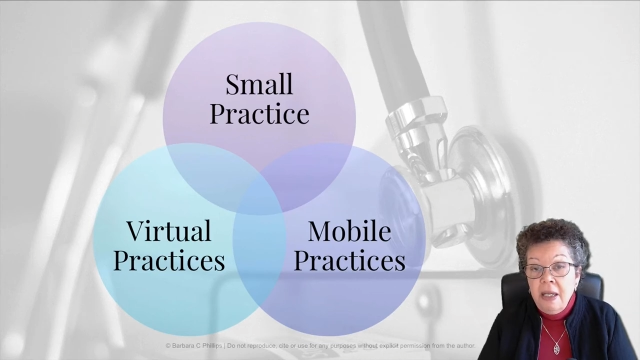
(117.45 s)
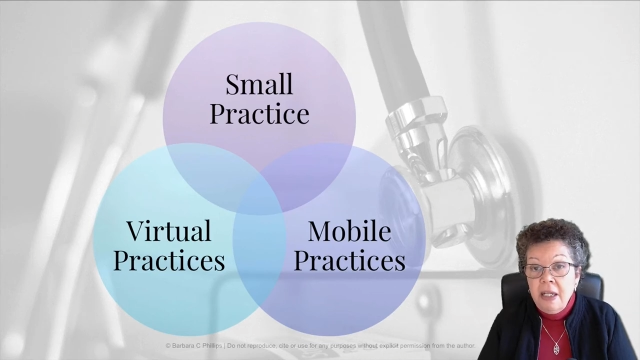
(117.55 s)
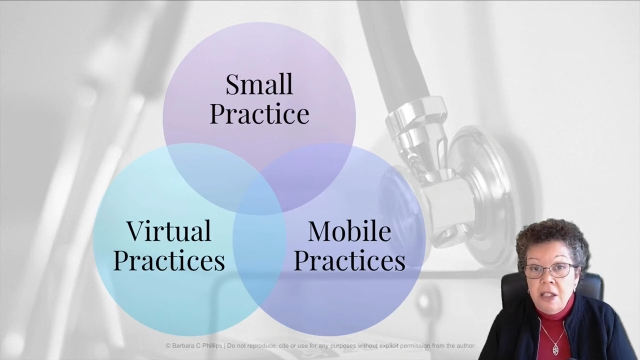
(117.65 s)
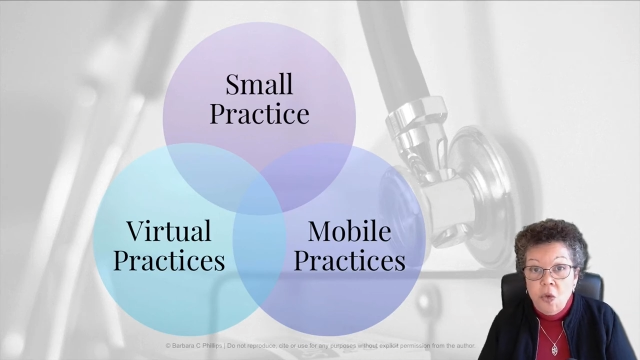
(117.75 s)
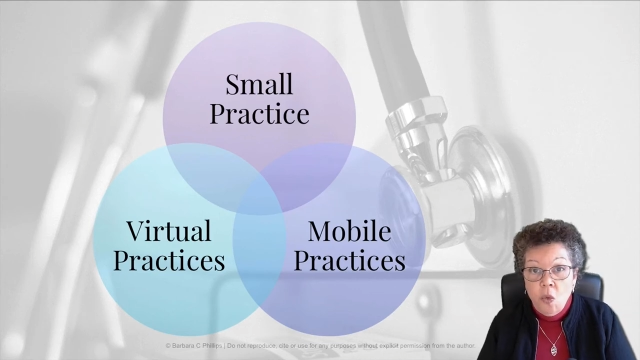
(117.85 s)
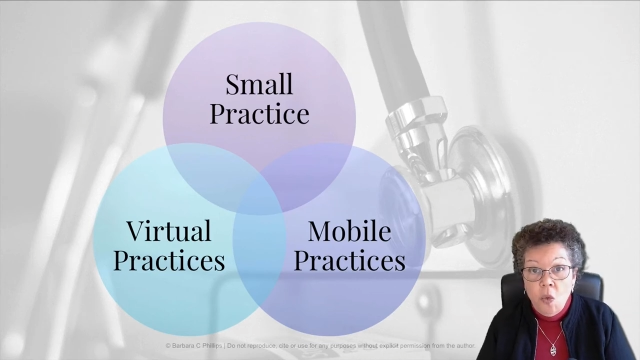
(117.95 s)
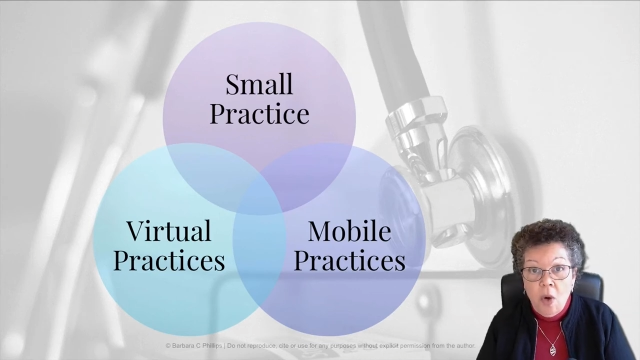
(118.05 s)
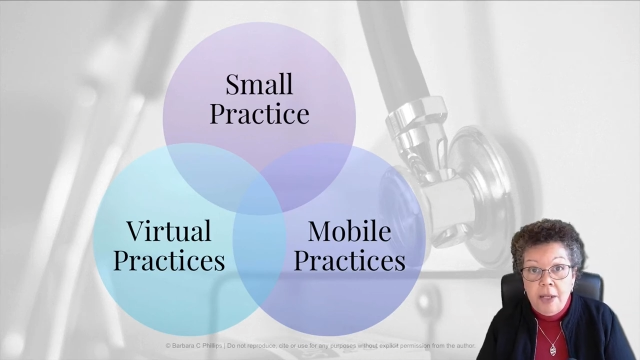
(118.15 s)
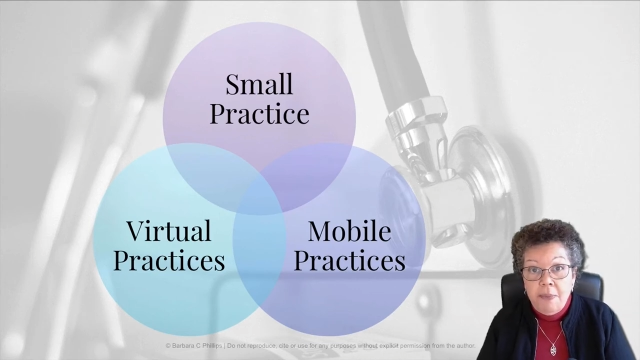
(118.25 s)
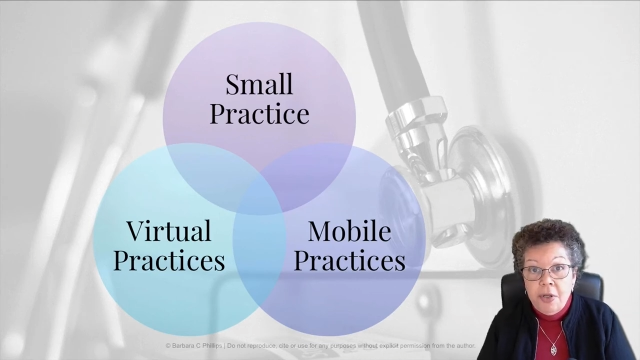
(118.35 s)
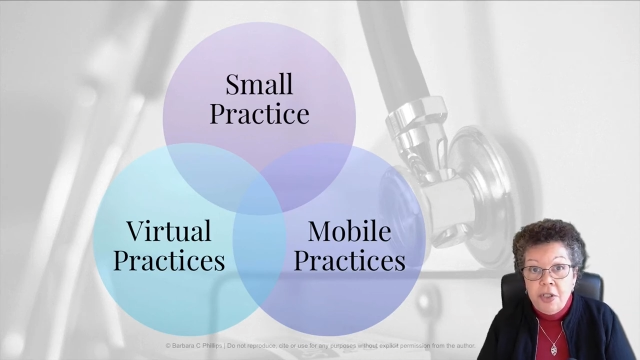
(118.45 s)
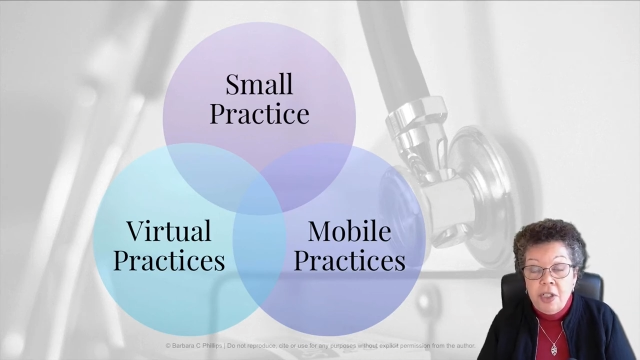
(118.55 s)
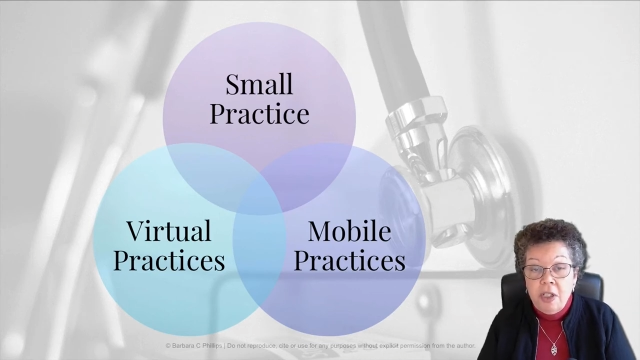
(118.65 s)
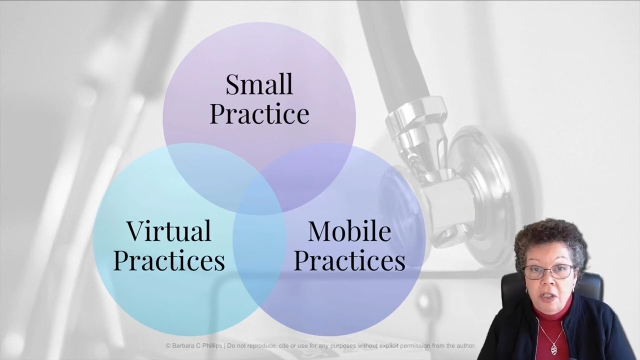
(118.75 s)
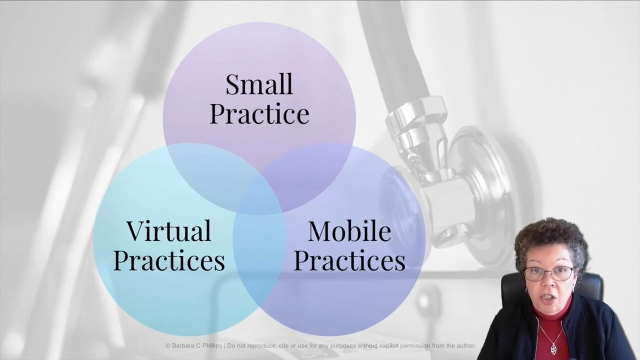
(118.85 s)
is one
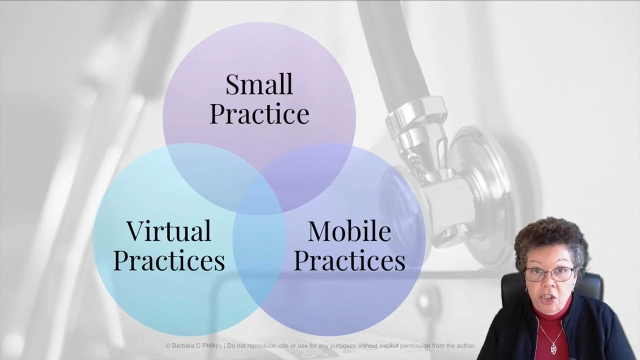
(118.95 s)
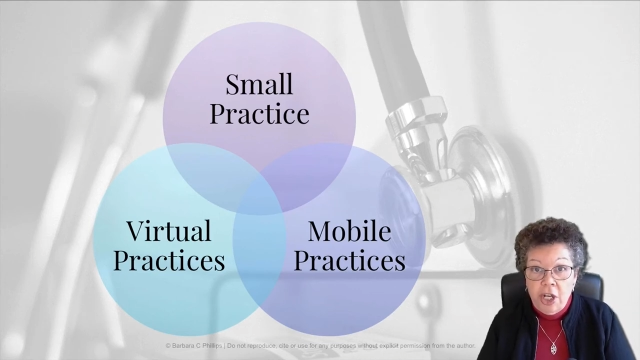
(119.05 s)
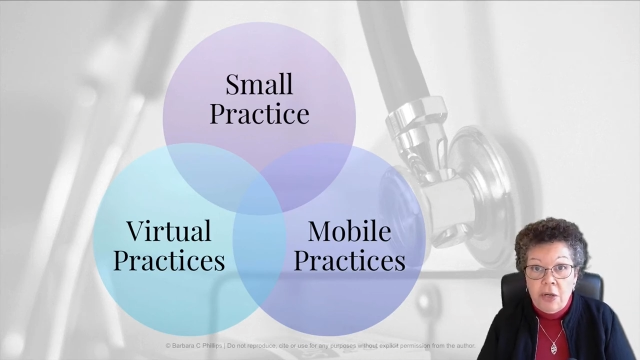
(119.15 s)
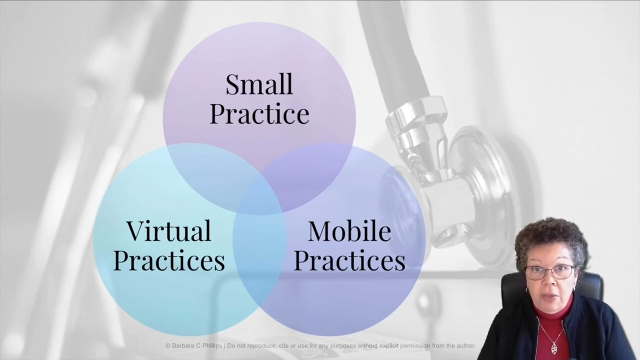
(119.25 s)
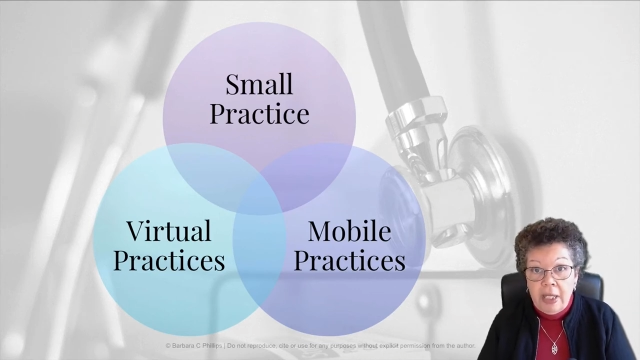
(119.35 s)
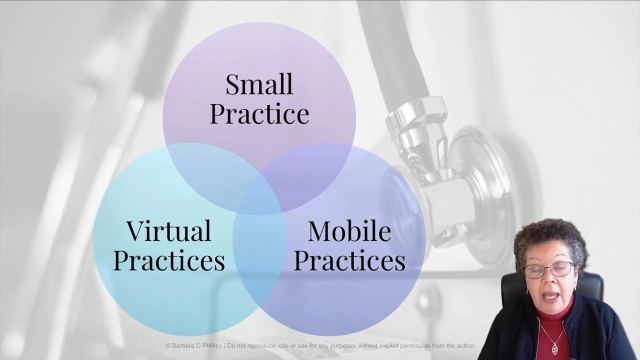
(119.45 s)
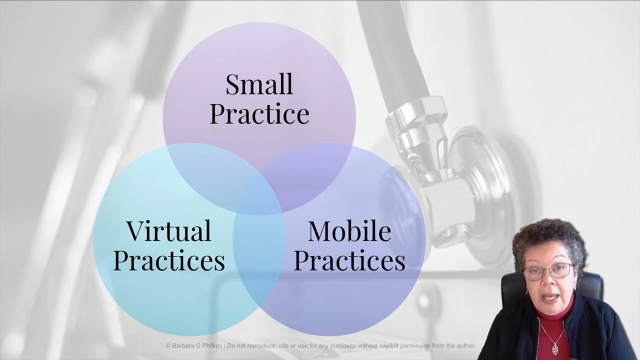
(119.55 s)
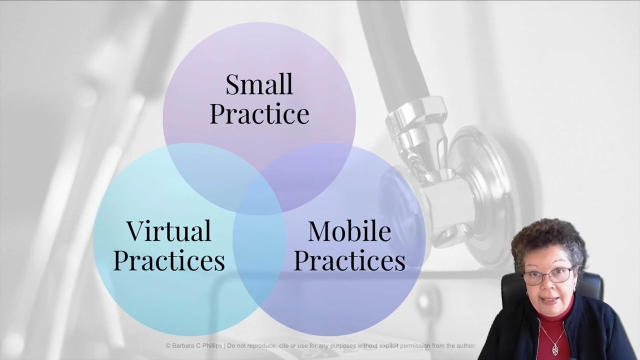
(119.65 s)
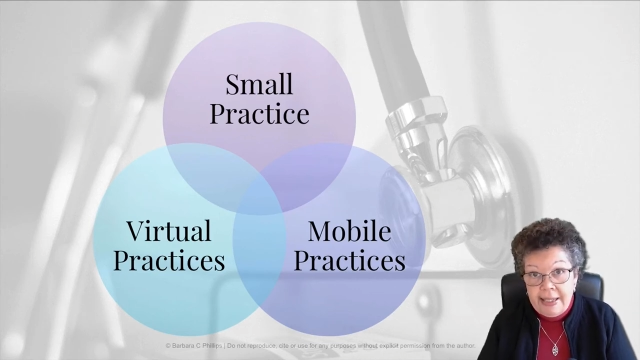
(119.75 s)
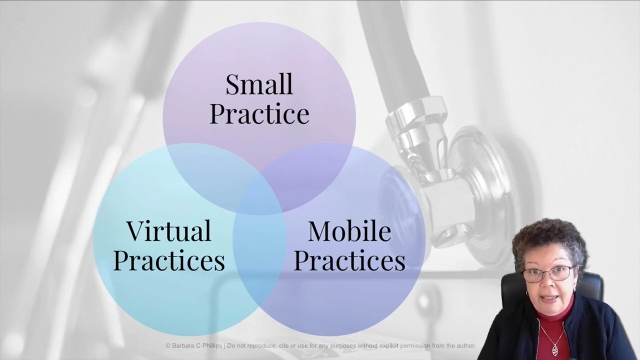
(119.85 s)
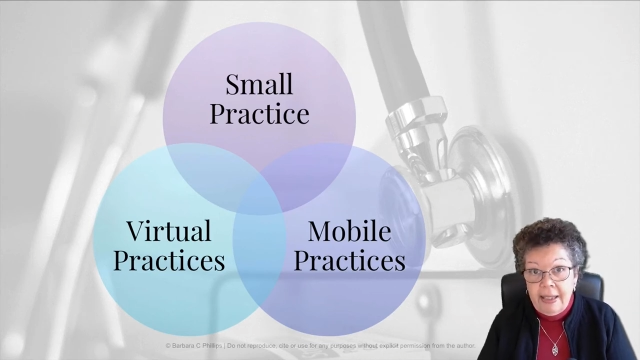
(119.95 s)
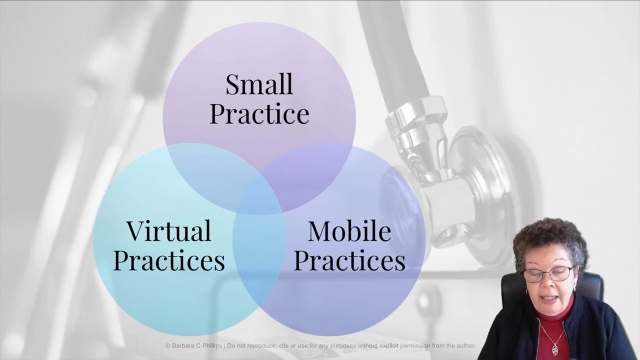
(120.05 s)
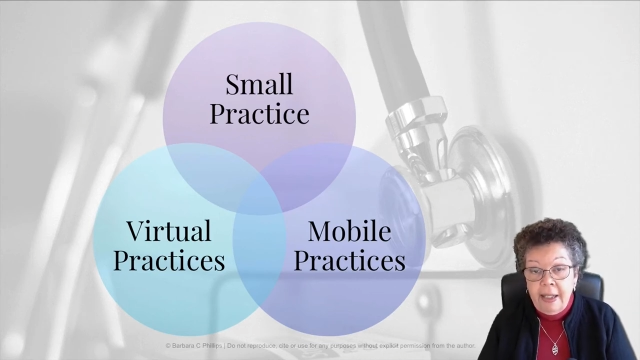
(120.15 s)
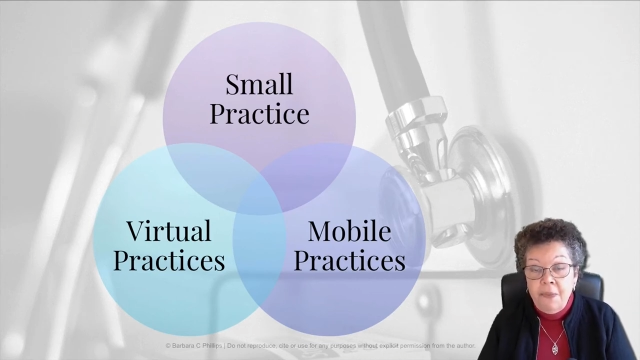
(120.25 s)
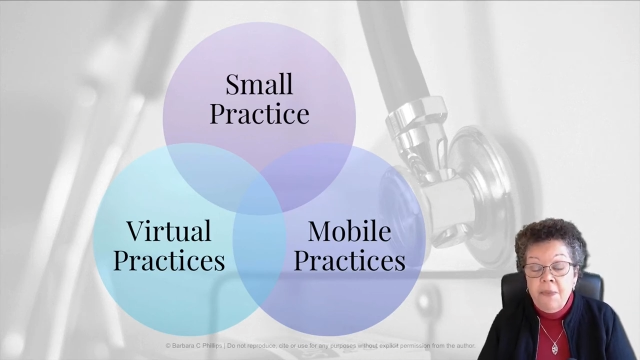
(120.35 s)
person generally,
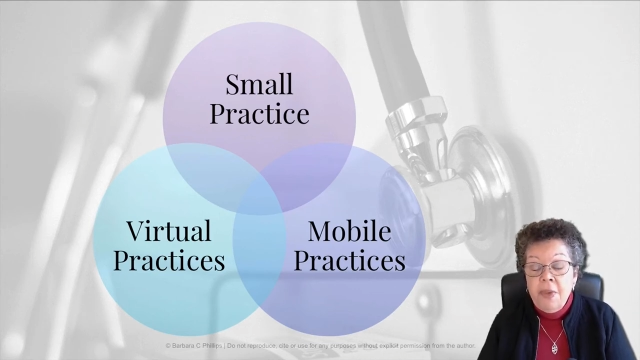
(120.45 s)
ideally,